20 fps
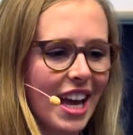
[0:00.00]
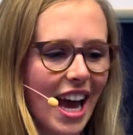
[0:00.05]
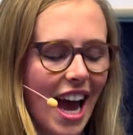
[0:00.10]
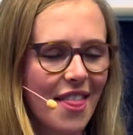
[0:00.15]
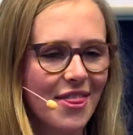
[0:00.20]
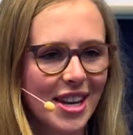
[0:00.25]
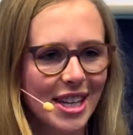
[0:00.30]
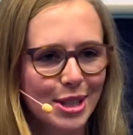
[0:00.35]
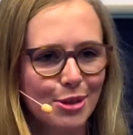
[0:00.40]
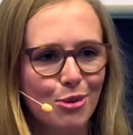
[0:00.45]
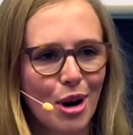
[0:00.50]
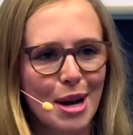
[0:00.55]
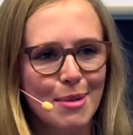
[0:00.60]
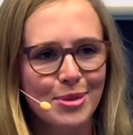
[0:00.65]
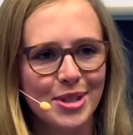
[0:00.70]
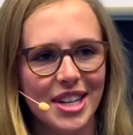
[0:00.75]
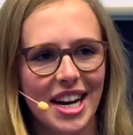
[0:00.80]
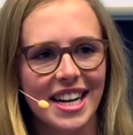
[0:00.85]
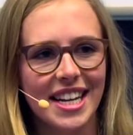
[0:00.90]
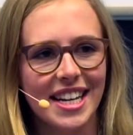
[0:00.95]
And that's why I'm
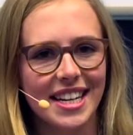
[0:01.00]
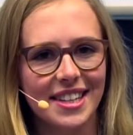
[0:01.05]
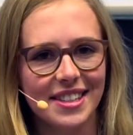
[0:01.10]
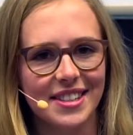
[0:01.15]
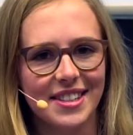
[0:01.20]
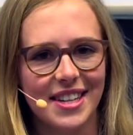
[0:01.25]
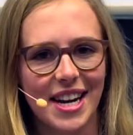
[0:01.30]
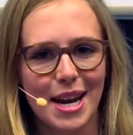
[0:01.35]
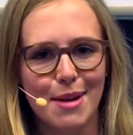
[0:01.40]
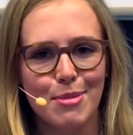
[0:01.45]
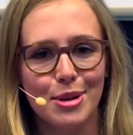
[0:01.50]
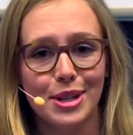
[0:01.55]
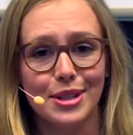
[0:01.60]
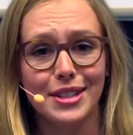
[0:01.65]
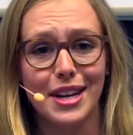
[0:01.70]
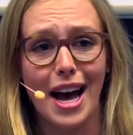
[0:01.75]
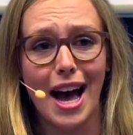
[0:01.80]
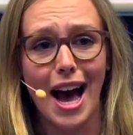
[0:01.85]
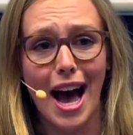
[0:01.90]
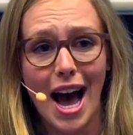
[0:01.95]
standing here today
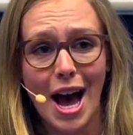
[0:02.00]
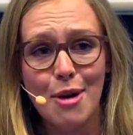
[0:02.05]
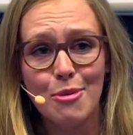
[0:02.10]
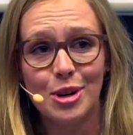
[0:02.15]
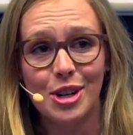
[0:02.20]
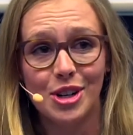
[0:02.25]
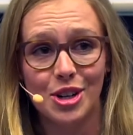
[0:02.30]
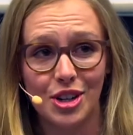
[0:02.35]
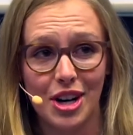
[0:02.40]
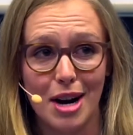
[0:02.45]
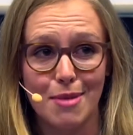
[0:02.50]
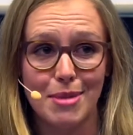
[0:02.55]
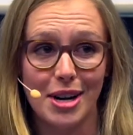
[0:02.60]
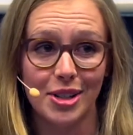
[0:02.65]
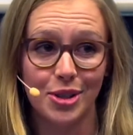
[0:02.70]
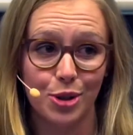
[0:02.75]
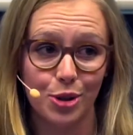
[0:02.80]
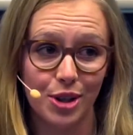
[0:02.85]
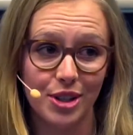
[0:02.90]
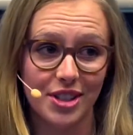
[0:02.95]
because I want to share my
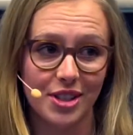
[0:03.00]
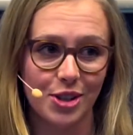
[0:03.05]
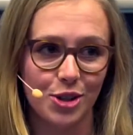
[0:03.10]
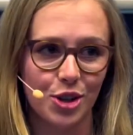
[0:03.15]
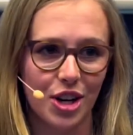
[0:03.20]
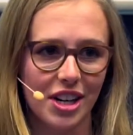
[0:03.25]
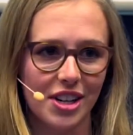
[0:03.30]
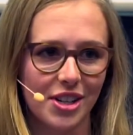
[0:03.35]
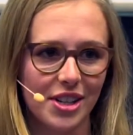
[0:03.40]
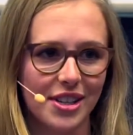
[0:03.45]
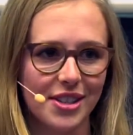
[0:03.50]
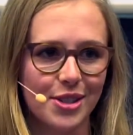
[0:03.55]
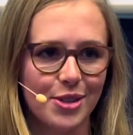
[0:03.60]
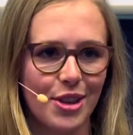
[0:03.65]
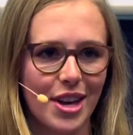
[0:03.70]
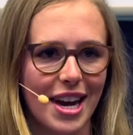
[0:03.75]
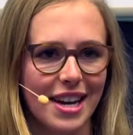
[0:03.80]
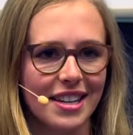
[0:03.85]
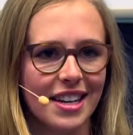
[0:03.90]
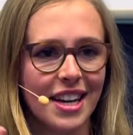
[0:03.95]
stories and strategies so
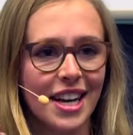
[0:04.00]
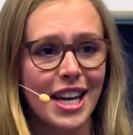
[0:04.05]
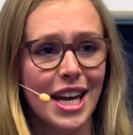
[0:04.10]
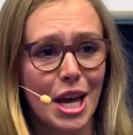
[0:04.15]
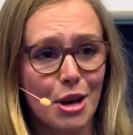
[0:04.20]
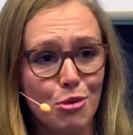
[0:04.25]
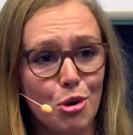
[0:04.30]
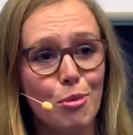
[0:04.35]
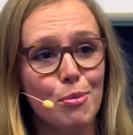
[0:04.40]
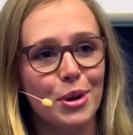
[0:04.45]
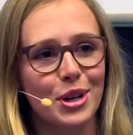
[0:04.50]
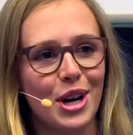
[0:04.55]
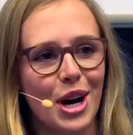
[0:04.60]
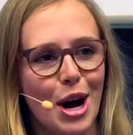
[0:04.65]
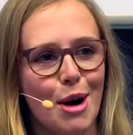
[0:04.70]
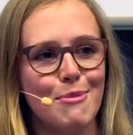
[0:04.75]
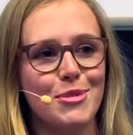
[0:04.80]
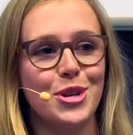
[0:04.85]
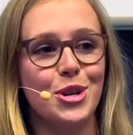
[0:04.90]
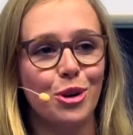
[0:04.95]
that it will
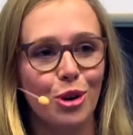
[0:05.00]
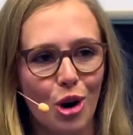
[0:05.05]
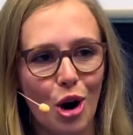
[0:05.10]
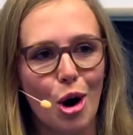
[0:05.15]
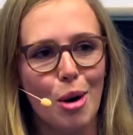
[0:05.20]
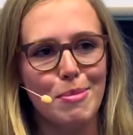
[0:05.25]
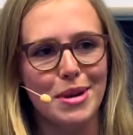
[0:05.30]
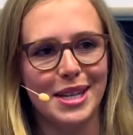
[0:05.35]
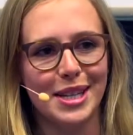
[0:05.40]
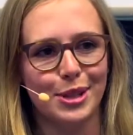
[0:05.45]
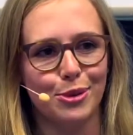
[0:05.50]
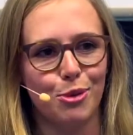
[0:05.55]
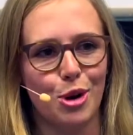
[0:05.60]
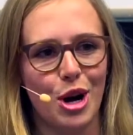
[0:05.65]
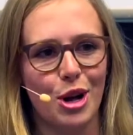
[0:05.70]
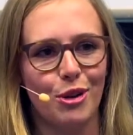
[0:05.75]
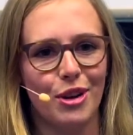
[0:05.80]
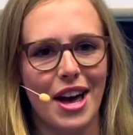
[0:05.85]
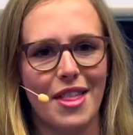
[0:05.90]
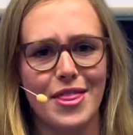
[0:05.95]
become your hobby as
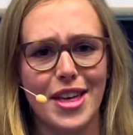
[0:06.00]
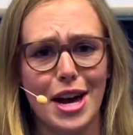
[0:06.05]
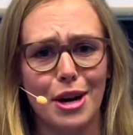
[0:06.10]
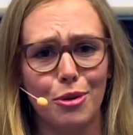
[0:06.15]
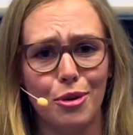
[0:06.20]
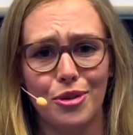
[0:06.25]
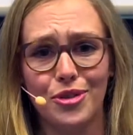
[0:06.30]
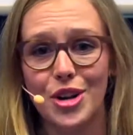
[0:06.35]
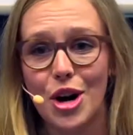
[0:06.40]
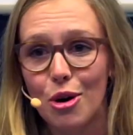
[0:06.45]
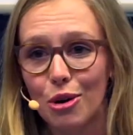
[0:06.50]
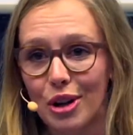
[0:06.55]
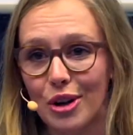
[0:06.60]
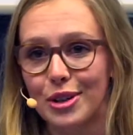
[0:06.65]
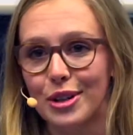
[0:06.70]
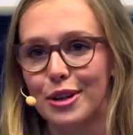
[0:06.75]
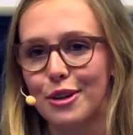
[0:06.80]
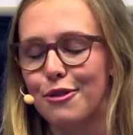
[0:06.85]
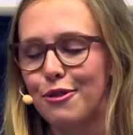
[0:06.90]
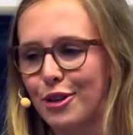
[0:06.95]
well and that will no
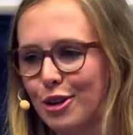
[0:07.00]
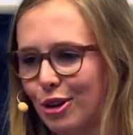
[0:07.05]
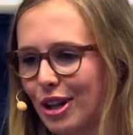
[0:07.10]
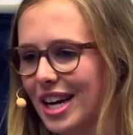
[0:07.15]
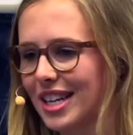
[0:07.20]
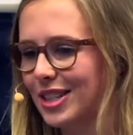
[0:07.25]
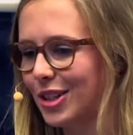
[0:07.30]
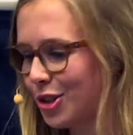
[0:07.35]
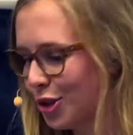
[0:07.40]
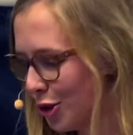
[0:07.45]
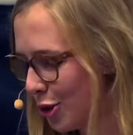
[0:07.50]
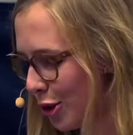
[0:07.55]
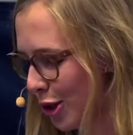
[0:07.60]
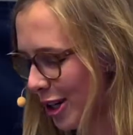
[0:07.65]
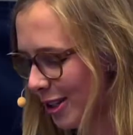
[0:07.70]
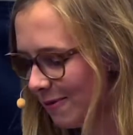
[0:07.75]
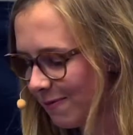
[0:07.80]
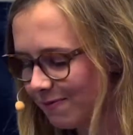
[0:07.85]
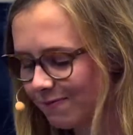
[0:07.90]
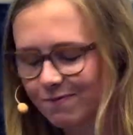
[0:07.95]
longer feel like a
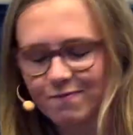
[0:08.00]
chore.